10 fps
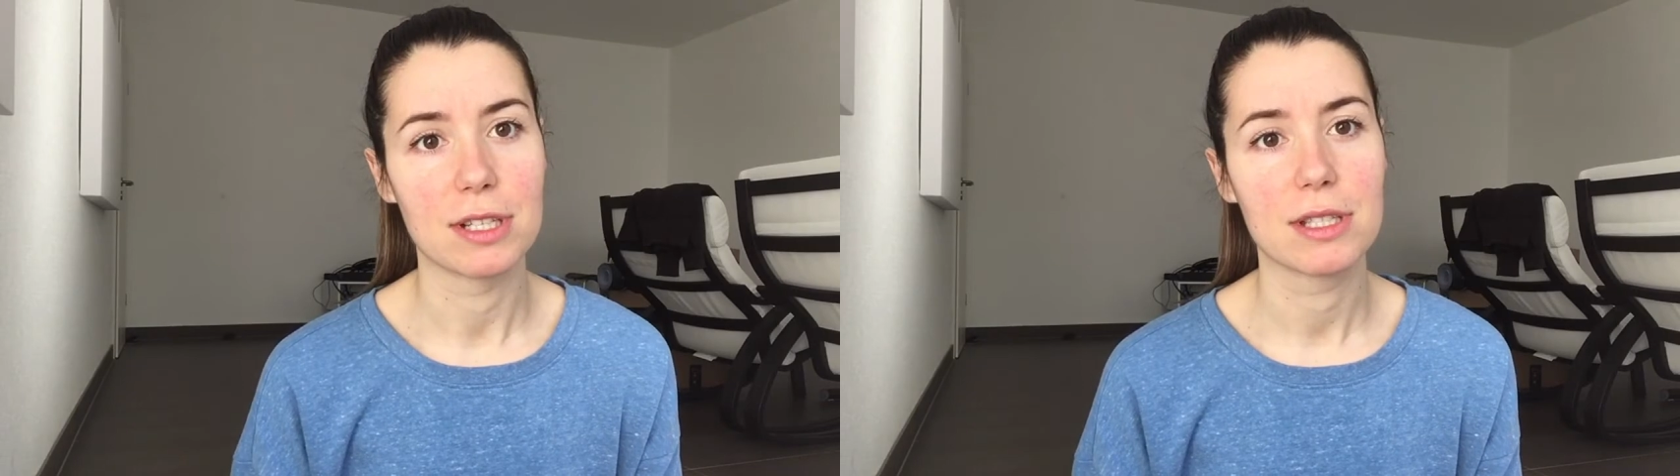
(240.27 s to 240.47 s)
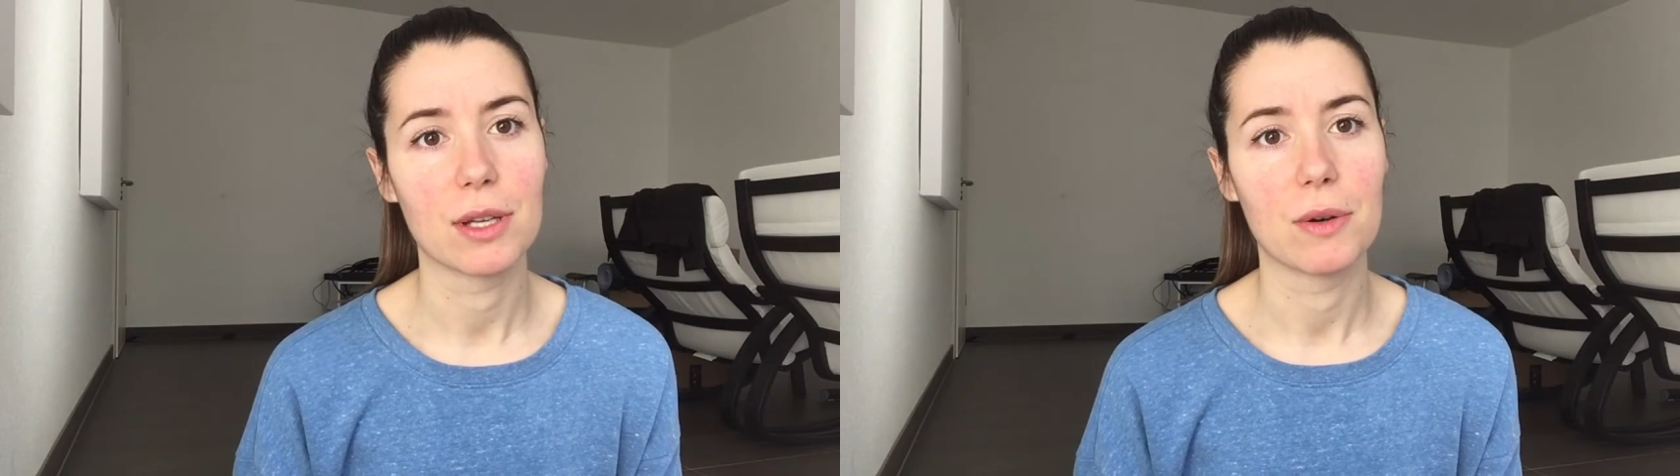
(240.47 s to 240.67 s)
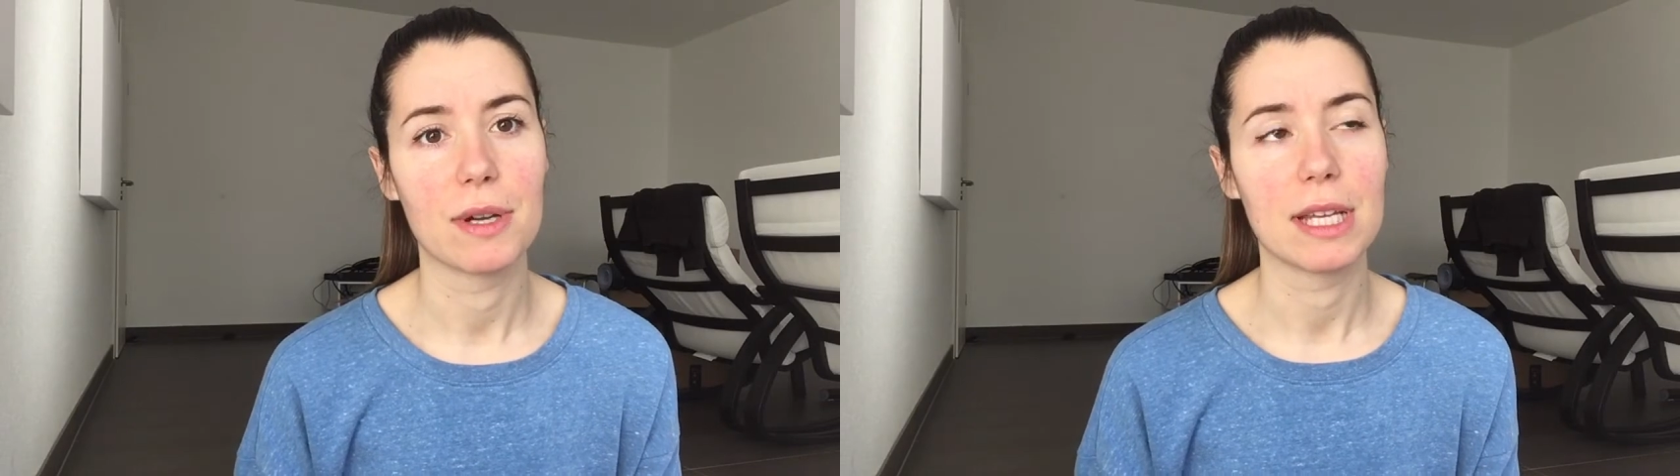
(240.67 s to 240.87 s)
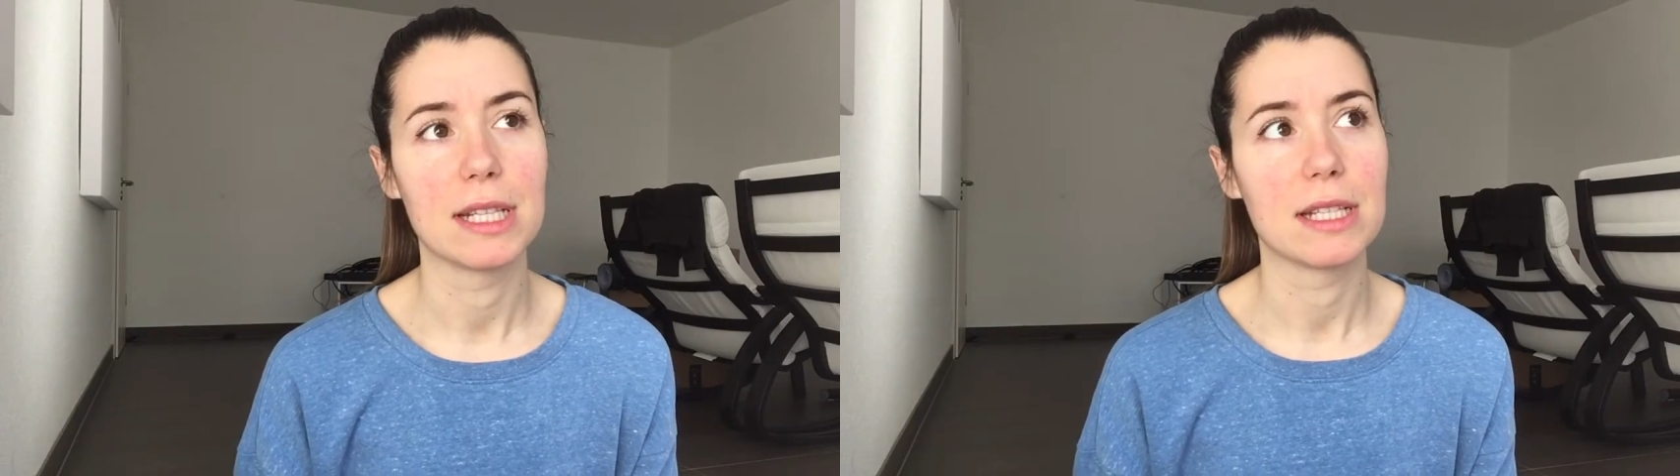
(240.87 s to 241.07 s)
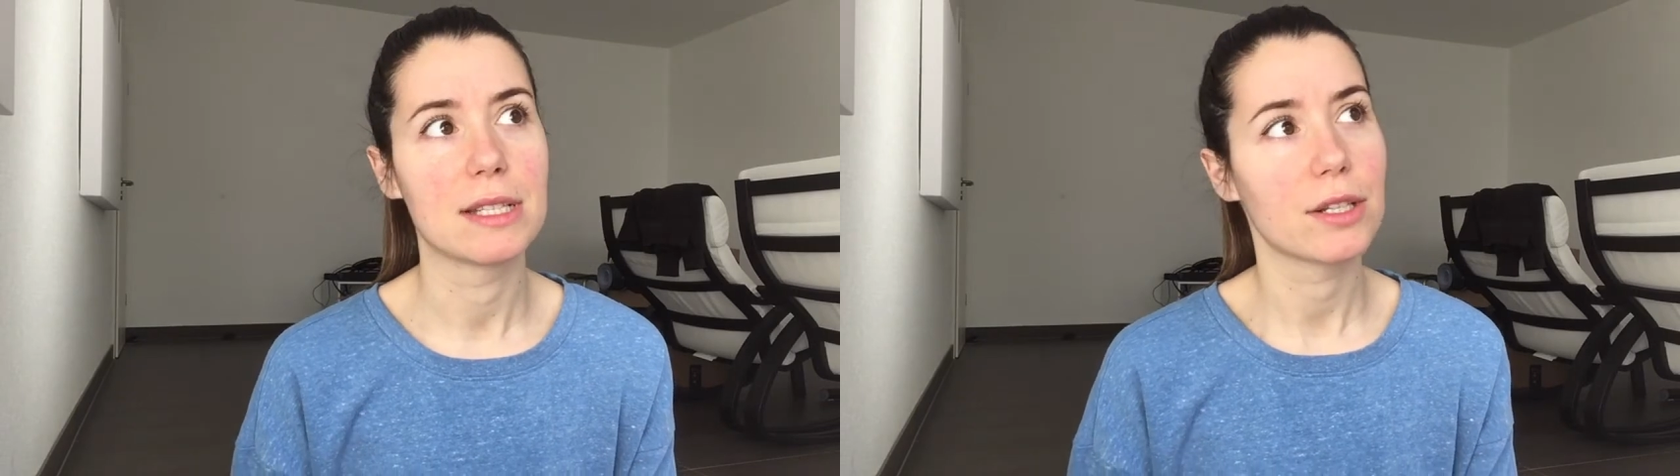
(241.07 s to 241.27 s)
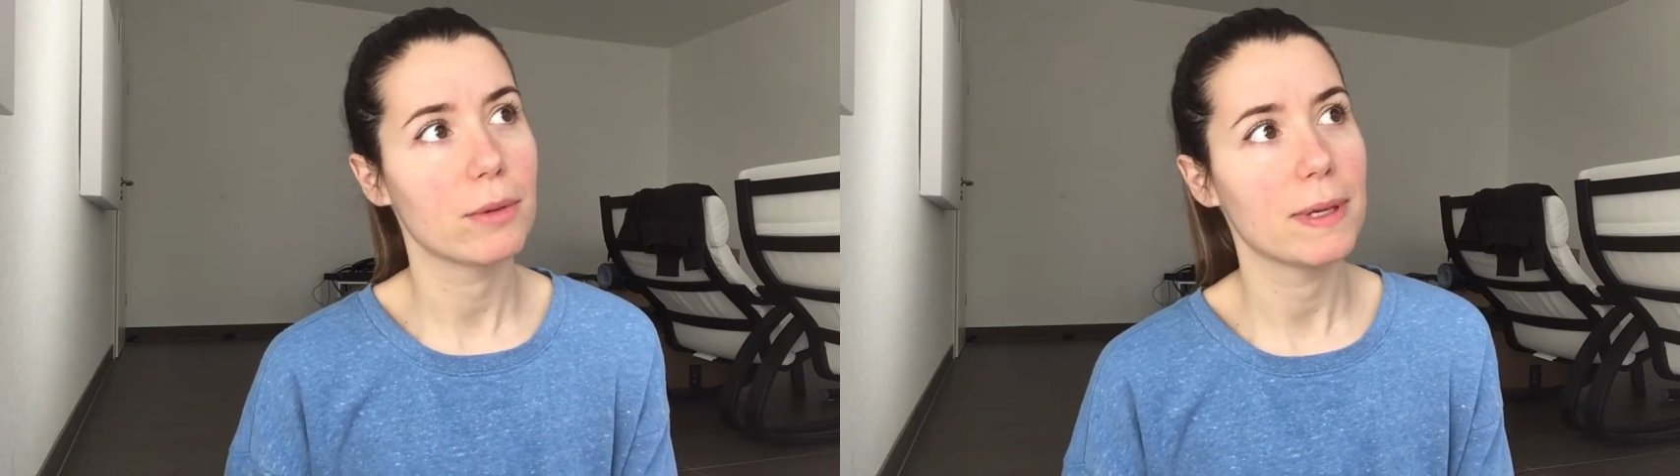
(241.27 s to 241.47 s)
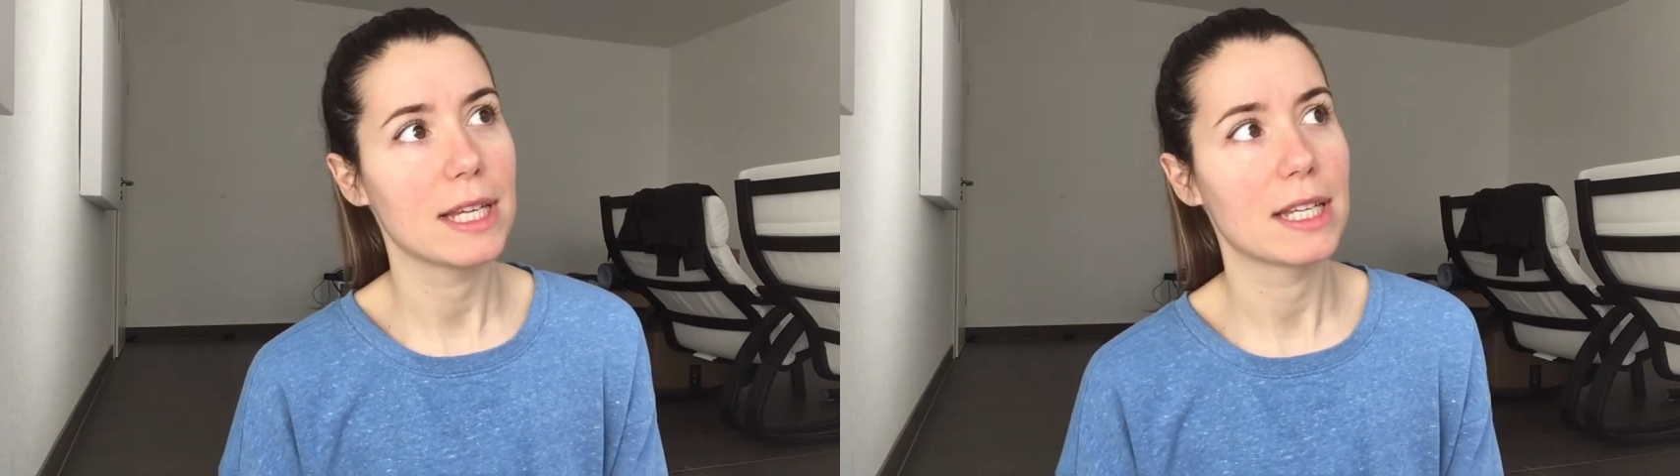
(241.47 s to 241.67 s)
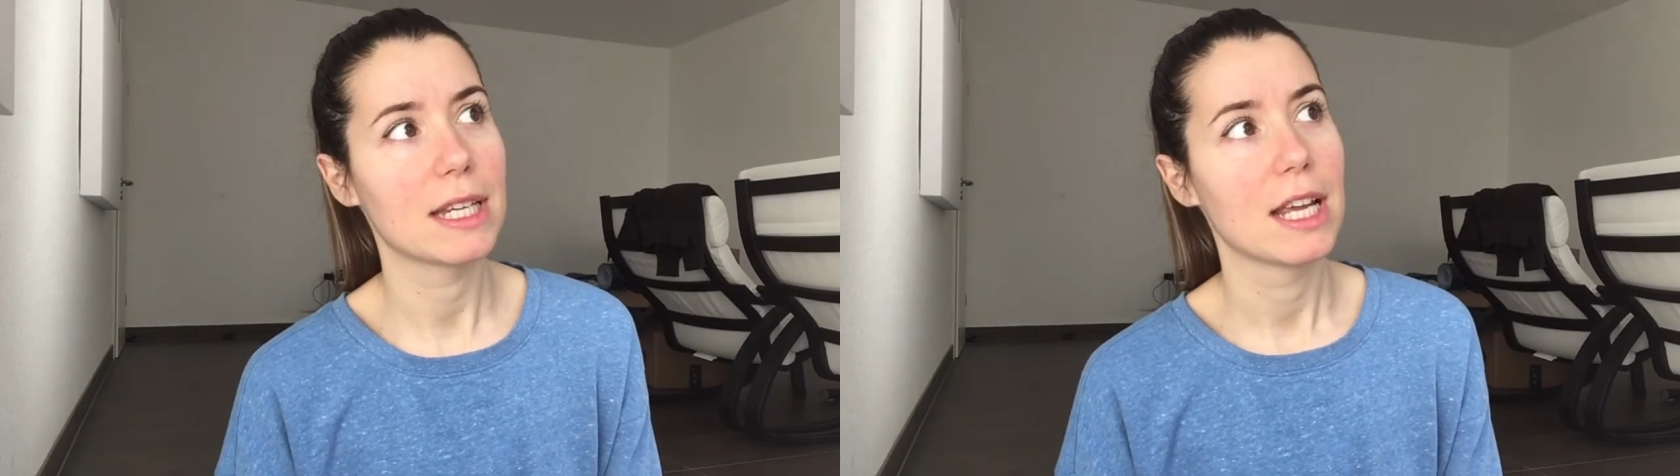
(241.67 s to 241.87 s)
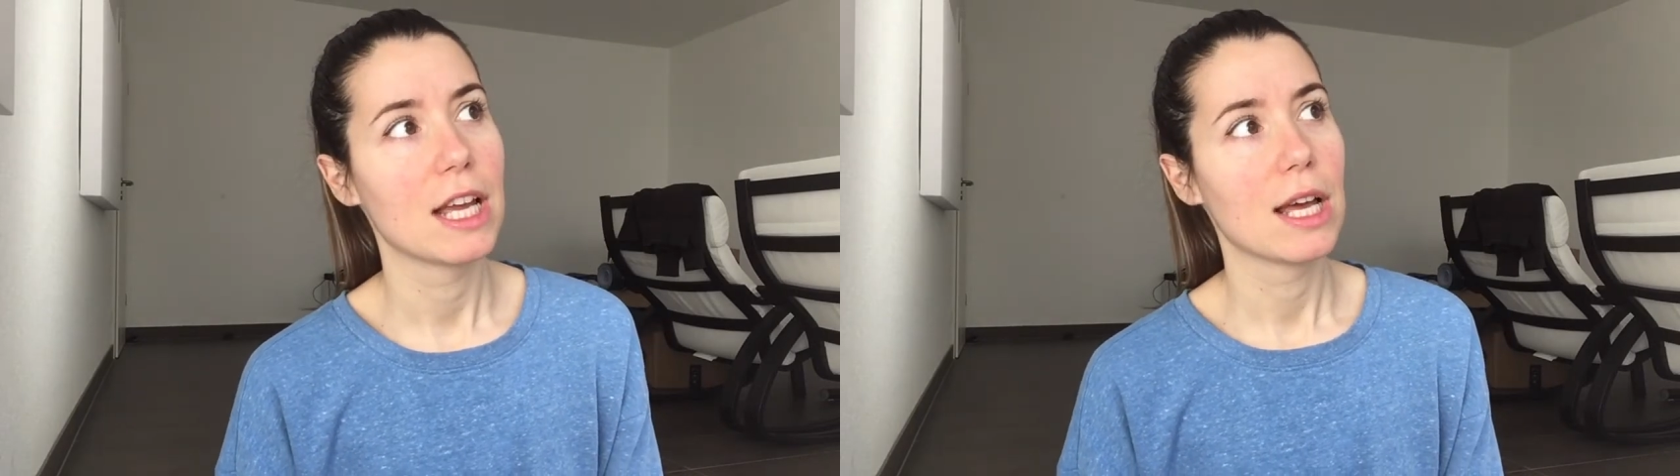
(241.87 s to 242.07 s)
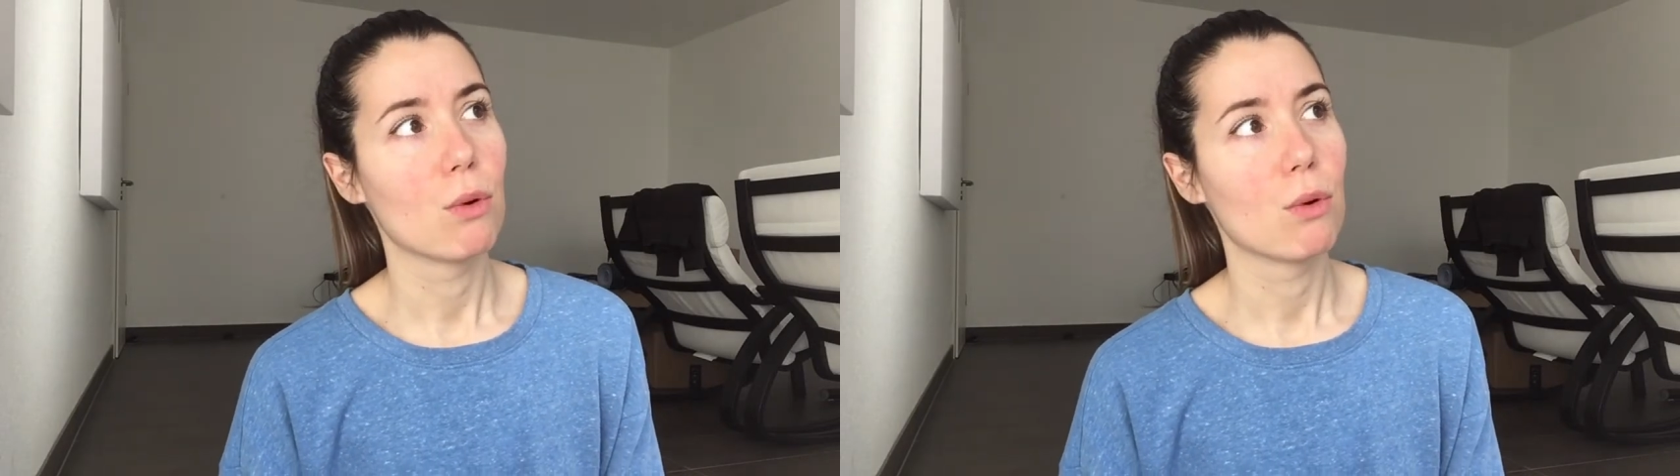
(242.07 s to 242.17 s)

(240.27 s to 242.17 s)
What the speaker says: So in Serbian,